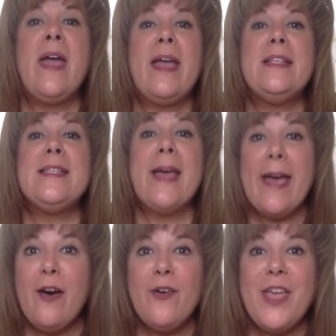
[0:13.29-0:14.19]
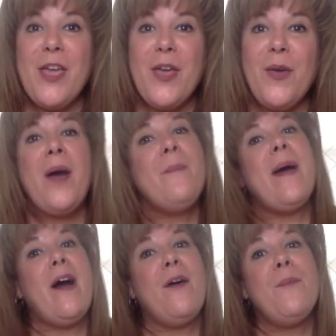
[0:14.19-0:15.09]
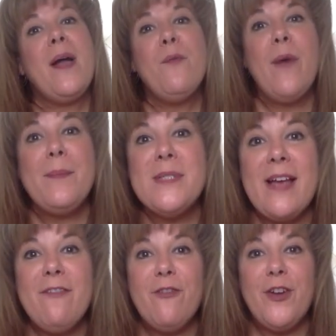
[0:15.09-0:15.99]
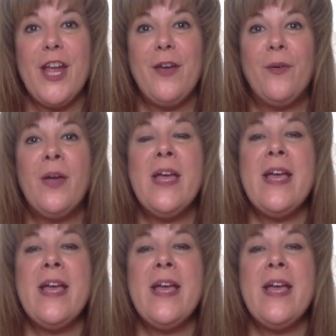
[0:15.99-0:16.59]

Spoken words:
and tell you about my website for you.